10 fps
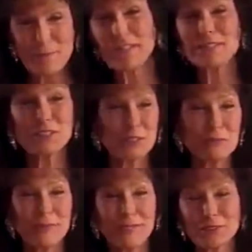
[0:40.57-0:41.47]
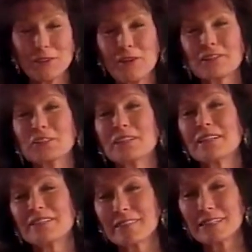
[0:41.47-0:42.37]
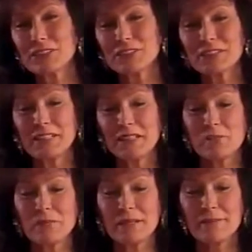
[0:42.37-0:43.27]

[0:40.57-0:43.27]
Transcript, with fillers: Patsy, she, bless her heart, she done everything she could to help me.